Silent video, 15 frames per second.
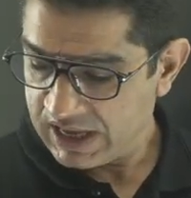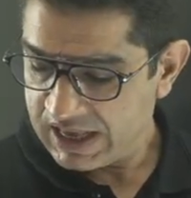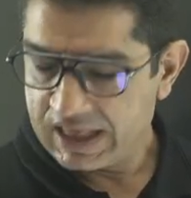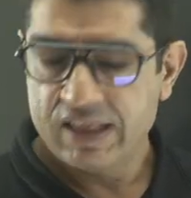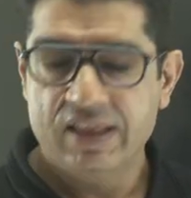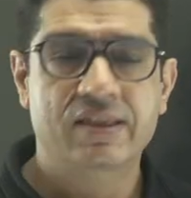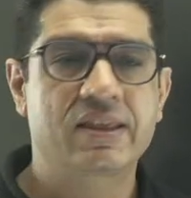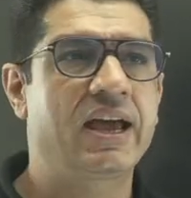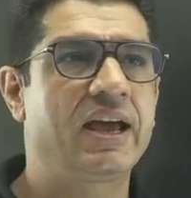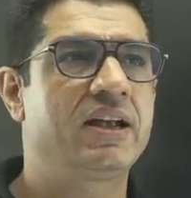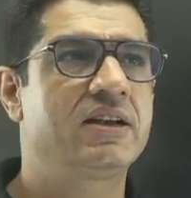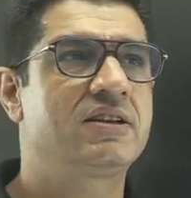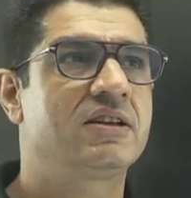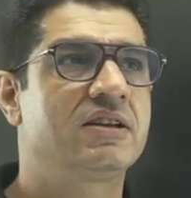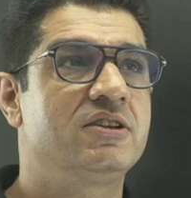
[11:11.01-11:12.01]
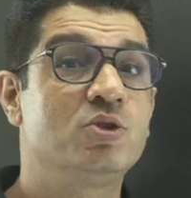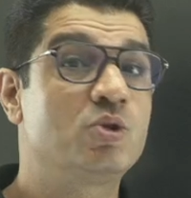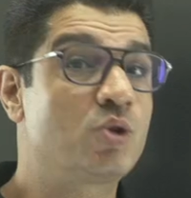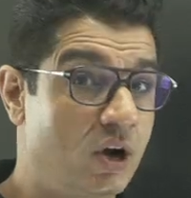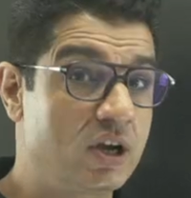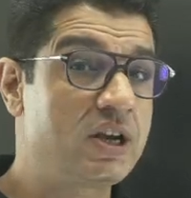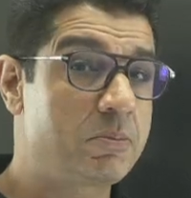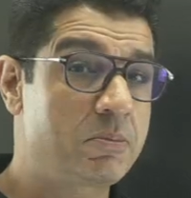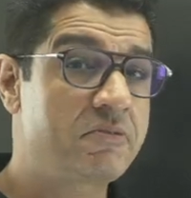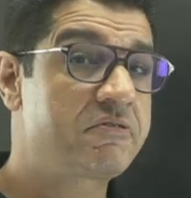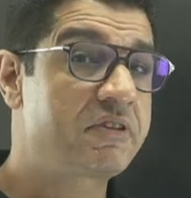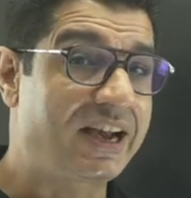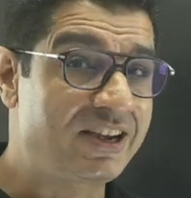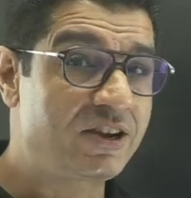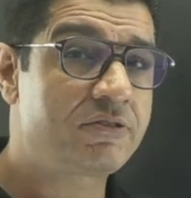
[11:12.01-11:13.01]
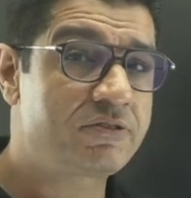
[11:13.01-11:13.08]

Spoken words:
that you called up a friend of